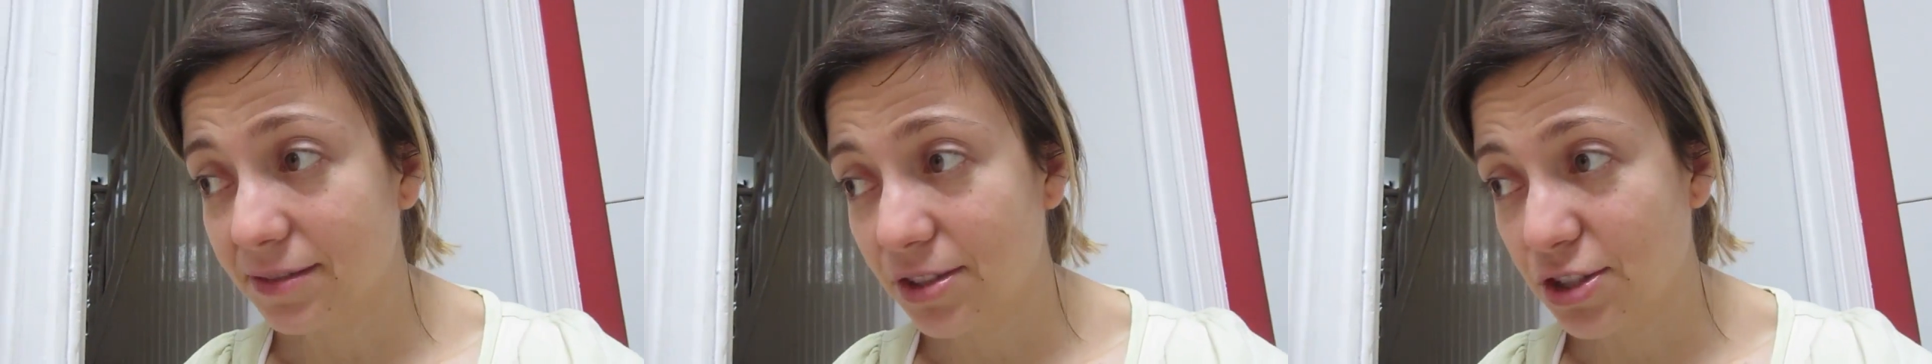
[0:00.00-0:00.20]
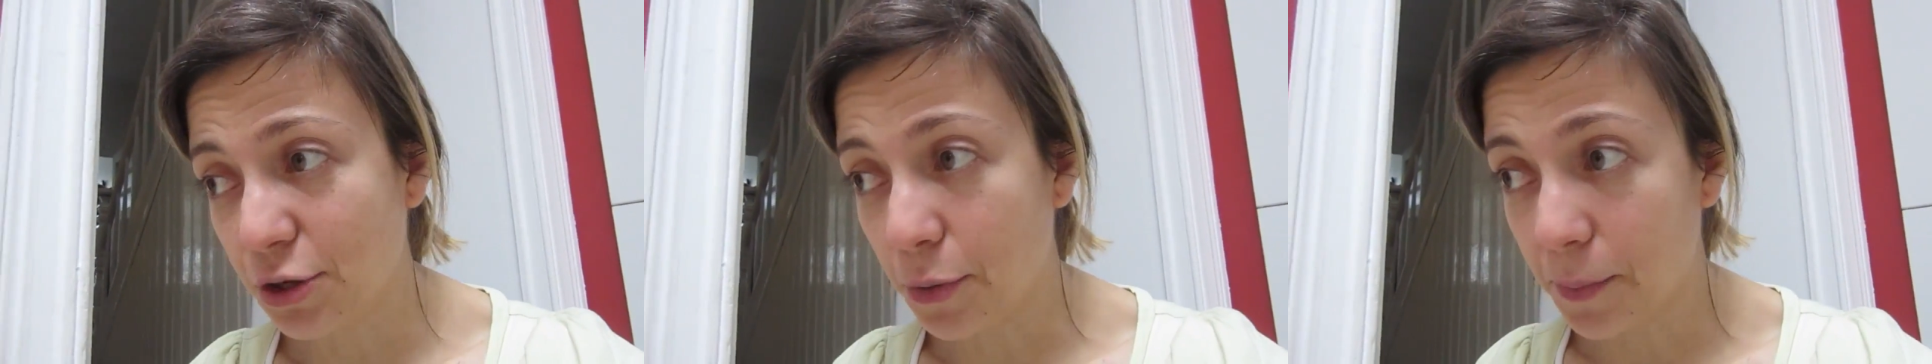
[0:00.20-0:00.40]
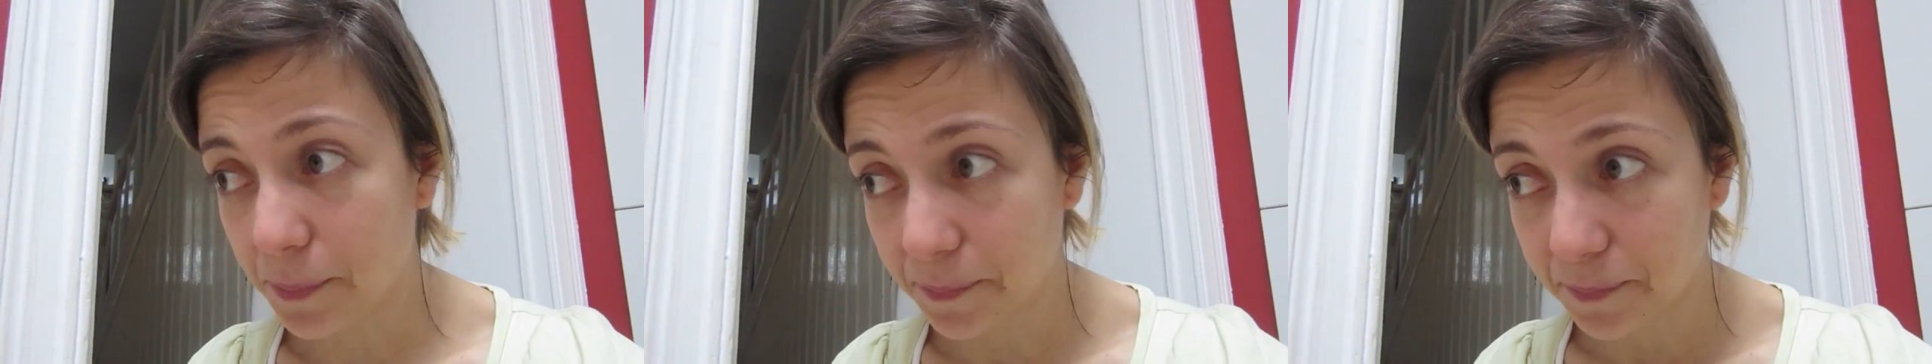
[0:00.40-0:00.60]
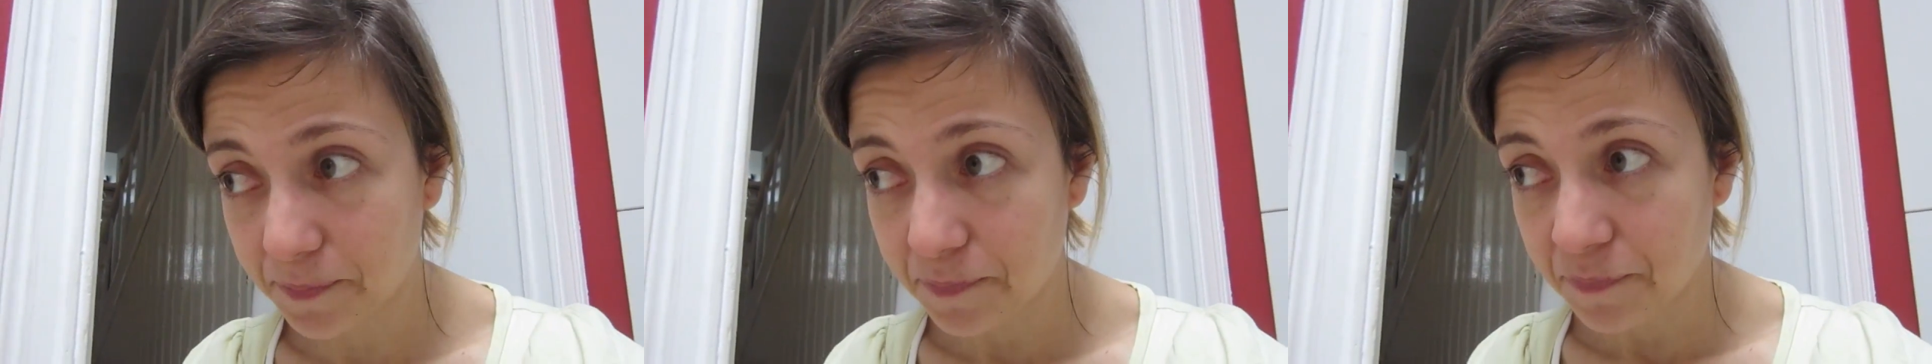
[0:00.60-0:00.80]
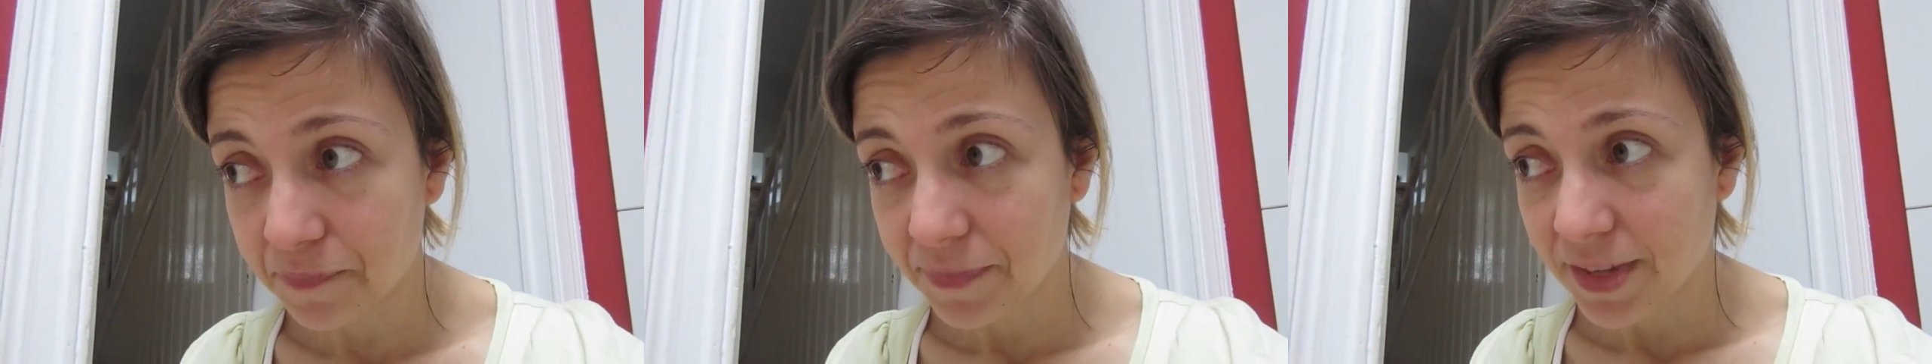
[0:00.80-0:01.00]
So
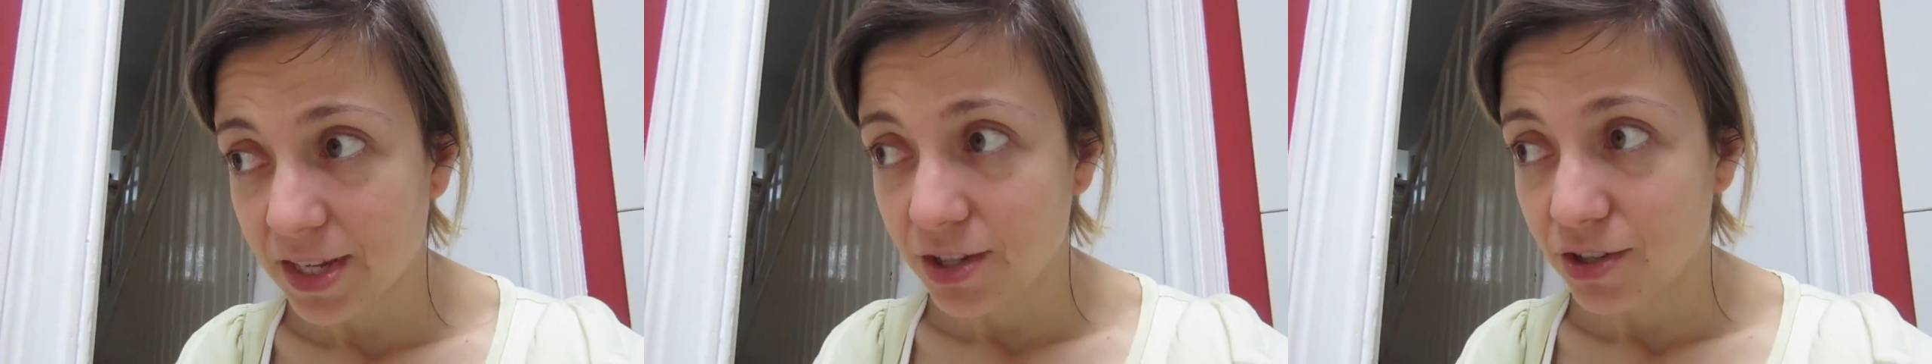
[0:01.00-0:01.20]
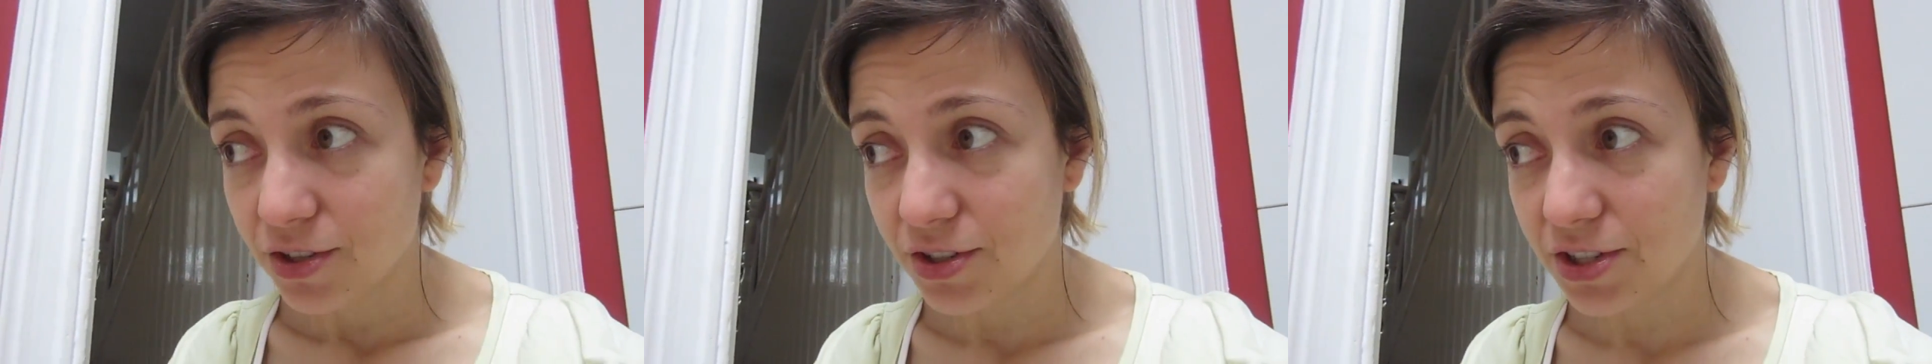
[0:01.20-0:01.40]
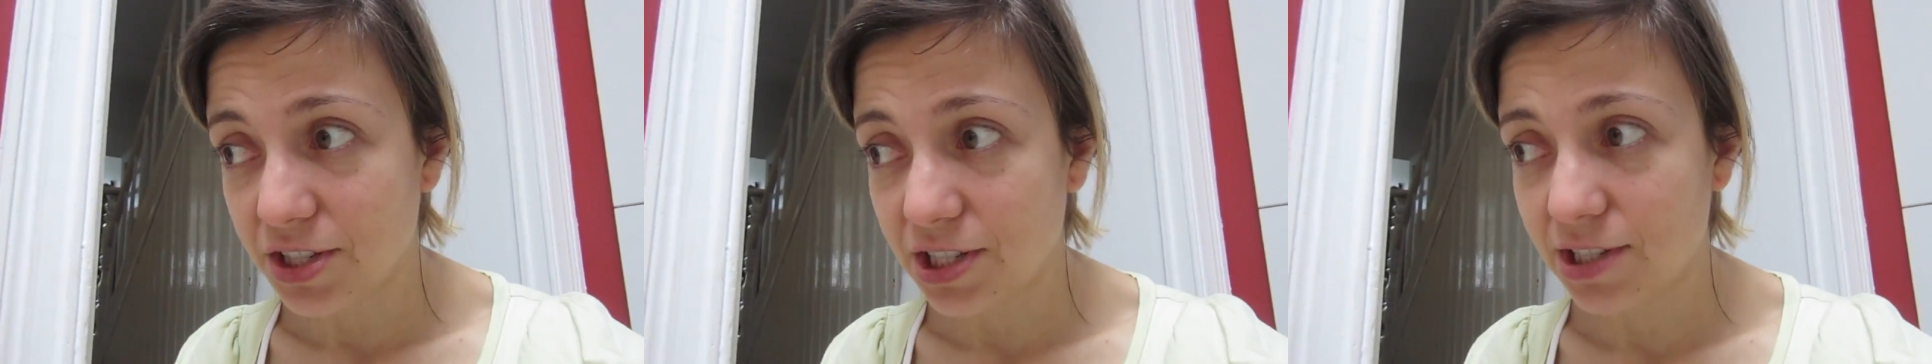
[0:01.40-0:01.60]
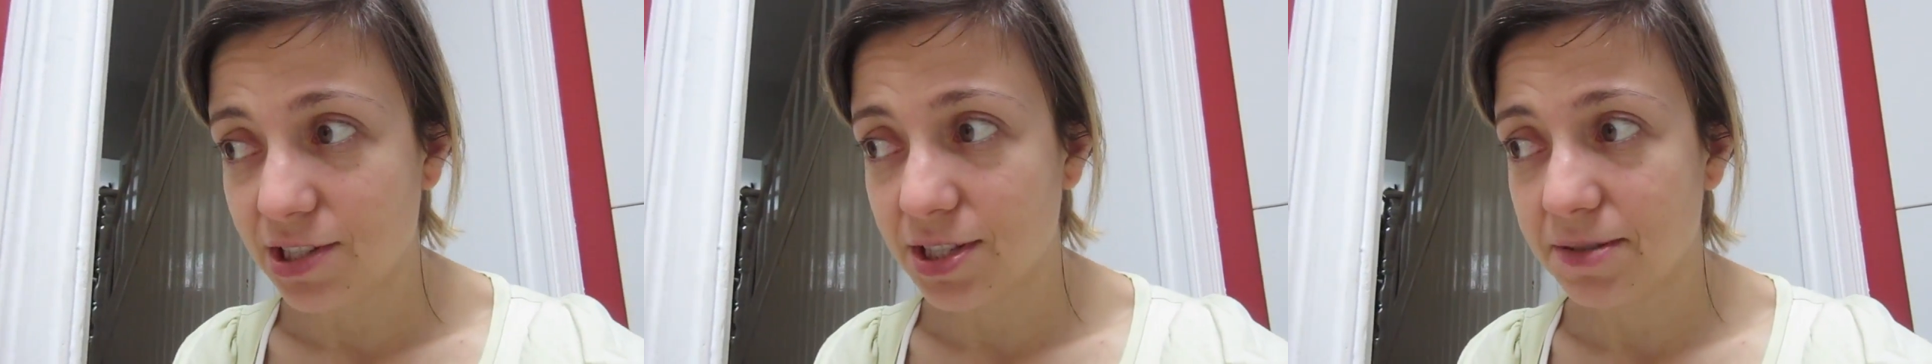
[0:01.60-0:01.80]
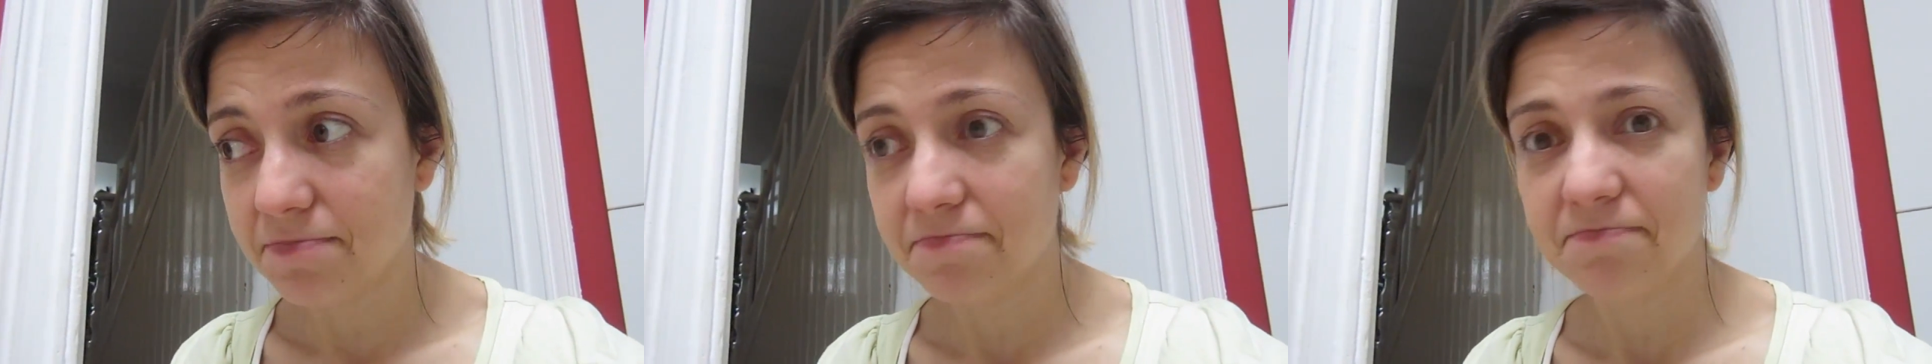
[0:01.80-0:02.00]

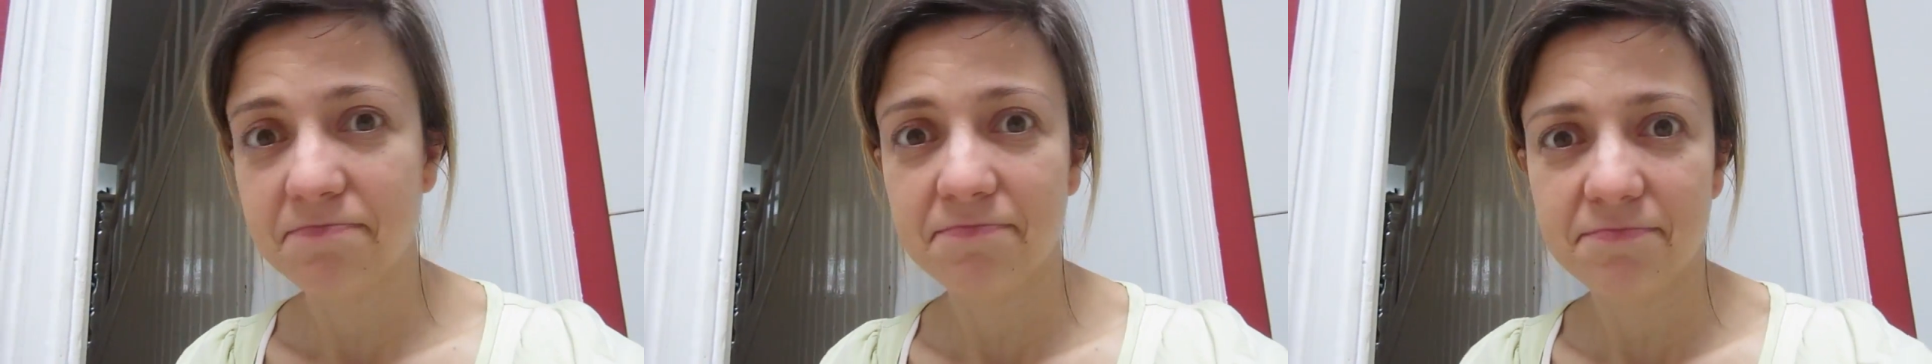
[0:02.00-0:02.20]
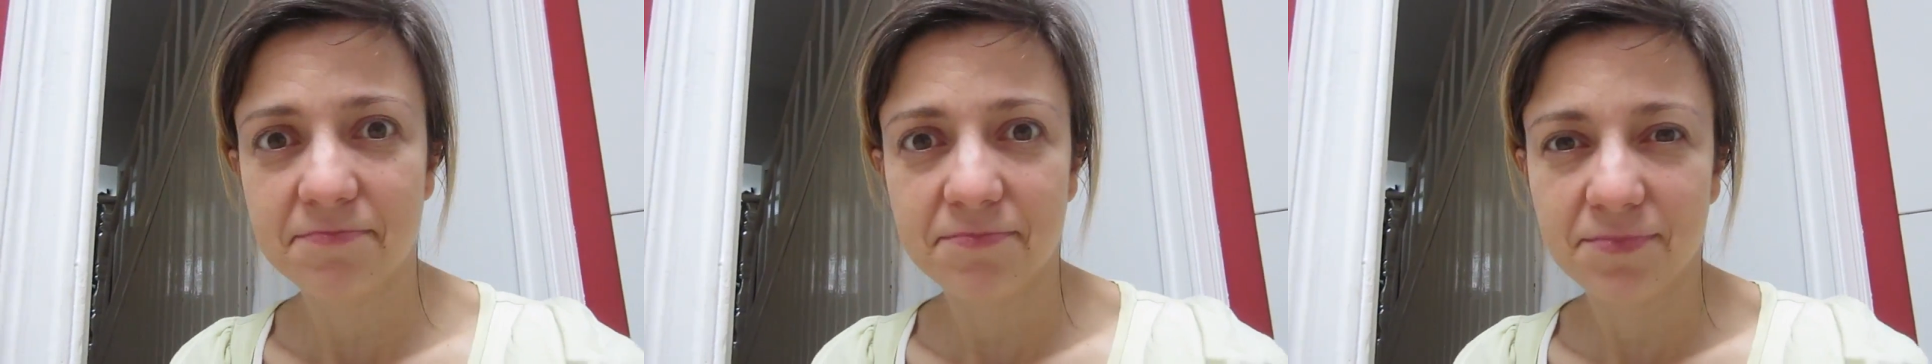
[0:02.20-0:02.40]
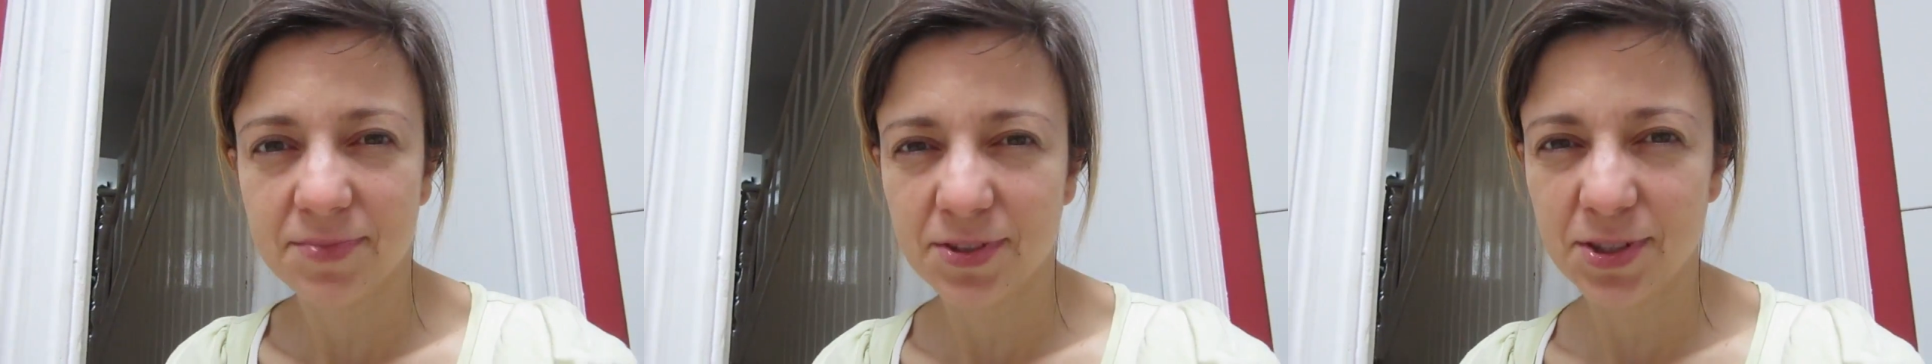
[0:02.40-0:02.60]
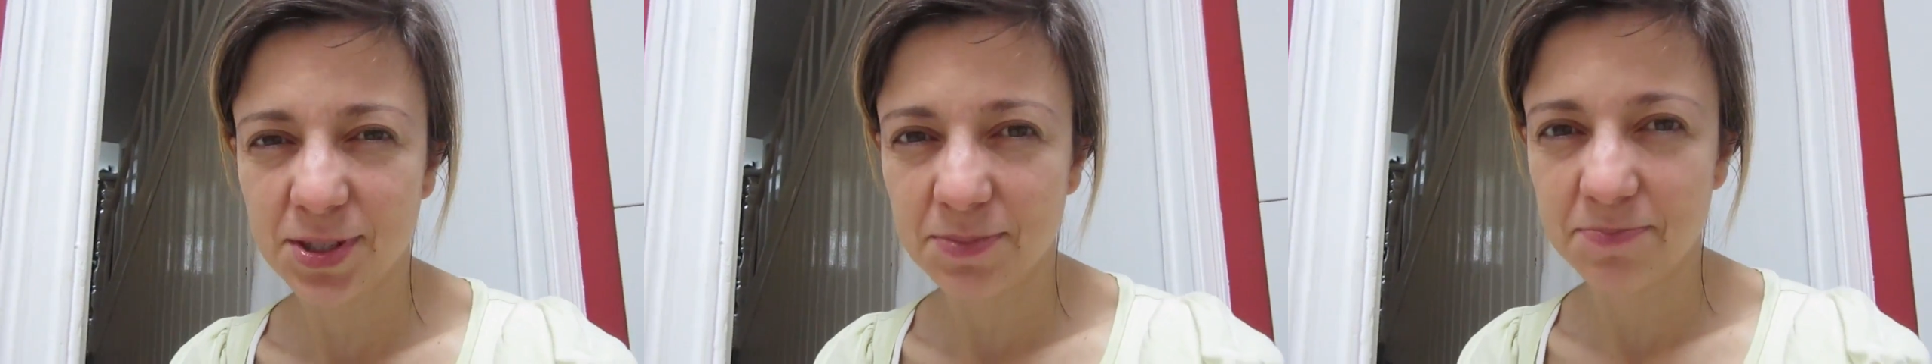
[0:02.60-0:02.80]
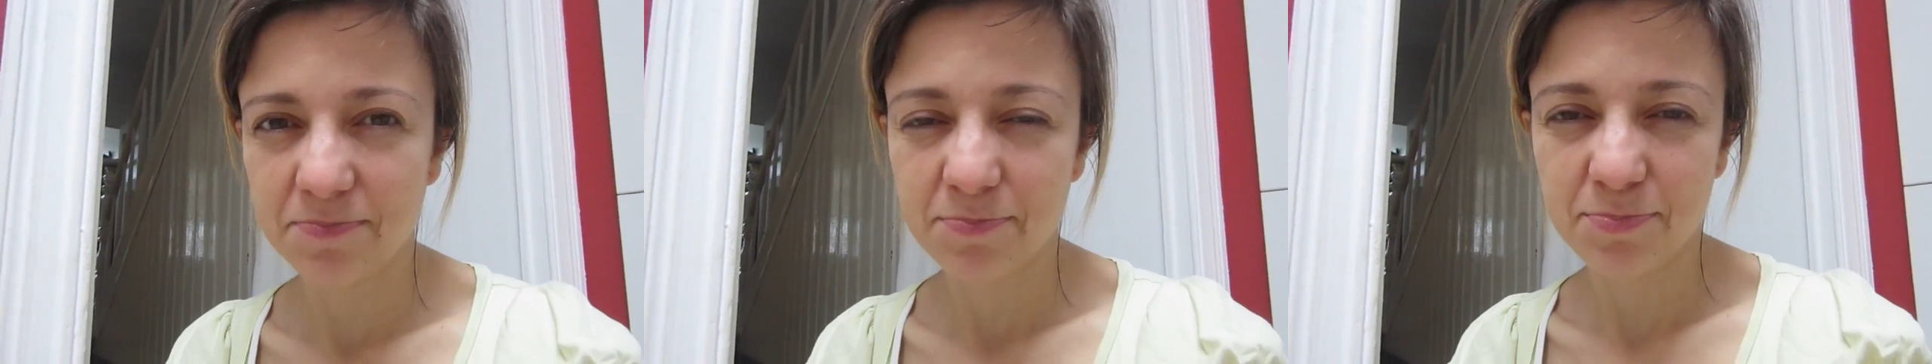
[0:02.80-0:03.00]
she's